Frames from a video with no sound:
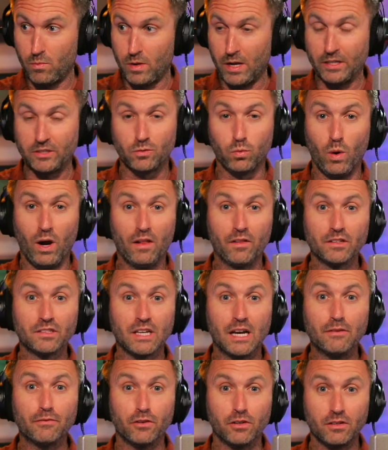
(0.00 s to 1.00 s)
as well
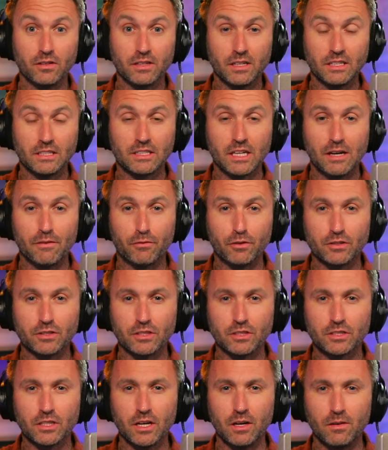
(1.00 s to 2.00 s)
as ever in San
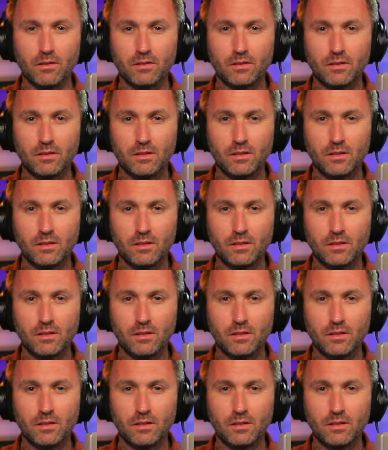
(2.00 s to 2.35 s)
Francisco.